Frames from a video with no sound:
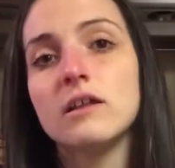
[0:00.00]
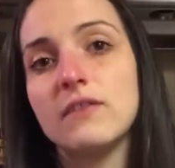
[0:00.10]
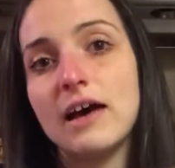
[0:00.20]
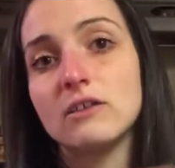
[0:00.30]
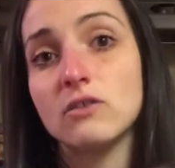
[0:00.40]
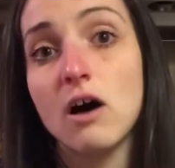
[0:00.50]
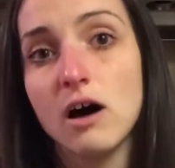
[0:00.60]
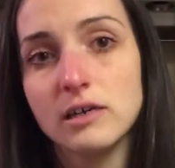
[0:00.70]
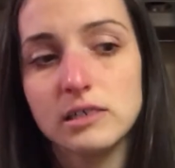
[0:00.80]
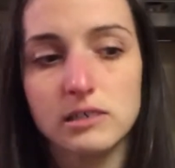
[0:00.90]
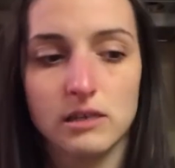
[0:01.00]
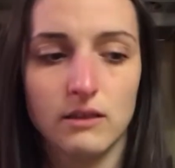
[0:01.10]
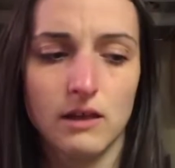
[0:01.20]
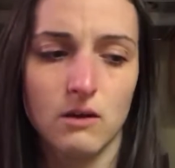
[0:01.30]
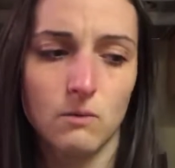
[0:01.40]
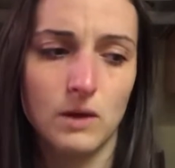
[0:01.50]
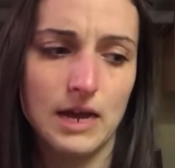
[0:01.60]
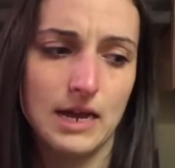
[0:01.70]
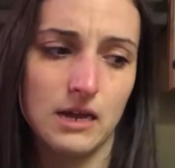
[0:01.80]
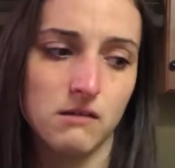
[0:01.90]
that loss in that
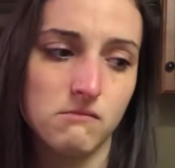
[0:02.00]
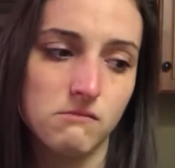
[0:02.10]
way.